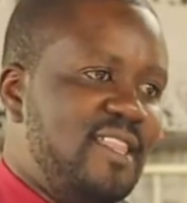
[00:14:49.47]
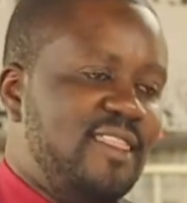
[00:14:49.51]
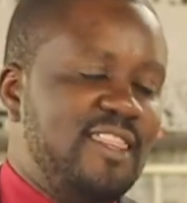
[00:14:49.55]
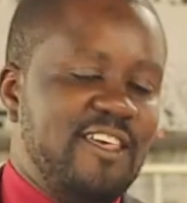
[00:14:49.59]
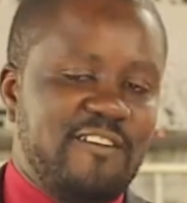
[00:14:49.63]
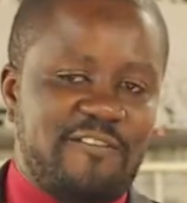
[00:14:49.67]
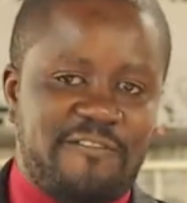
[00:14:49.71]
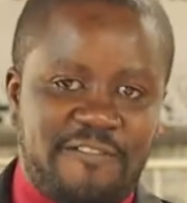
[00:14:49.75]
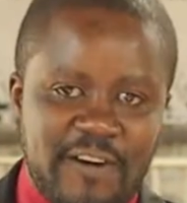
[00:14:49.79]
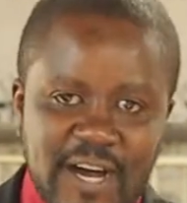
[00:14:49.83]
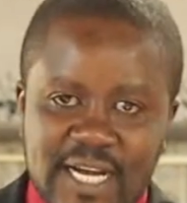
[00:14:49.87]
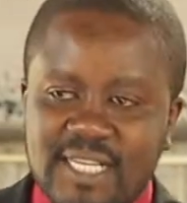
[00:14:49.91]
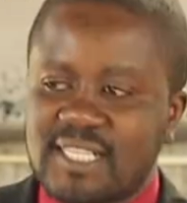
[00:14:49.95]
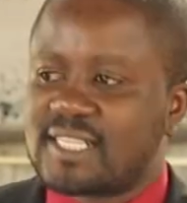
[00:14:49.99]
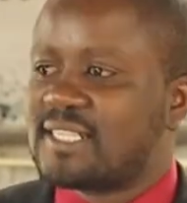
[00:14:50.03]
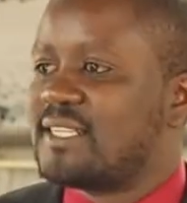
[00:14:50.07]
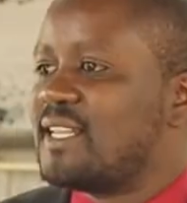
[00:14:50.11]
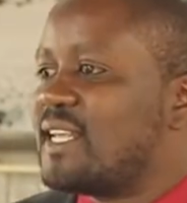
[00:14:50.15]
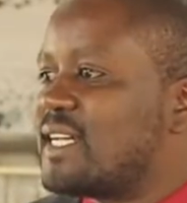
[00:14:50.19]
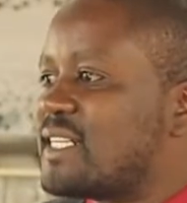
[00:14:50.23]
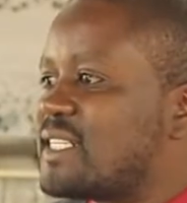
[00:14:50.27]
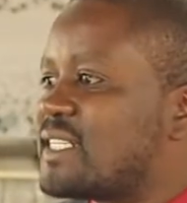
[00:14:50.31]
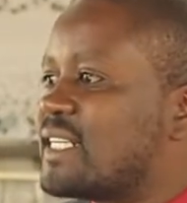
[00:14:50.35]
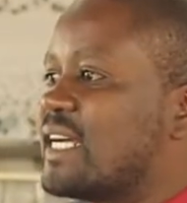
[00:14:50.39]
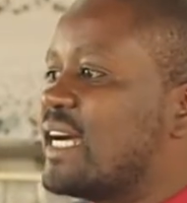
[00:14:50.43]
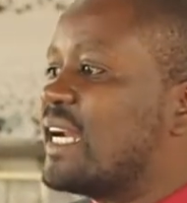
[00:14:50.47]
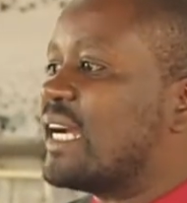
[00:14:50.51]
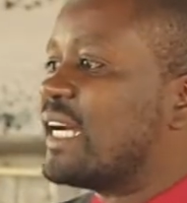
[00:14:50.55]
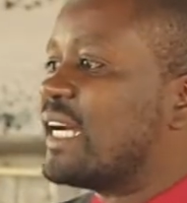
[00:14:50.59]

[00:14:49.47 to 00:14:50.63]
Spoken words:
The fact that